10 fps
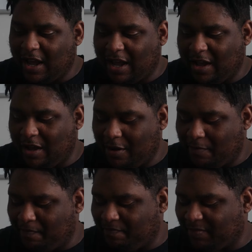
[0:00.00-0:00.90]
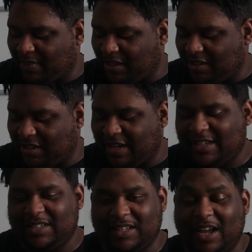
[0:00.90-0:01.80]
the
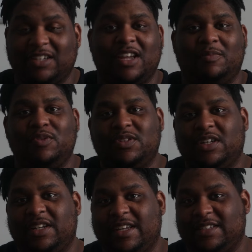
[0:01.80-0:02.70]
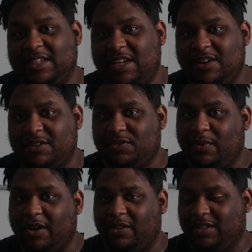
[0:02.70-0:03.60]
desk, I actually am using a desk in here as well.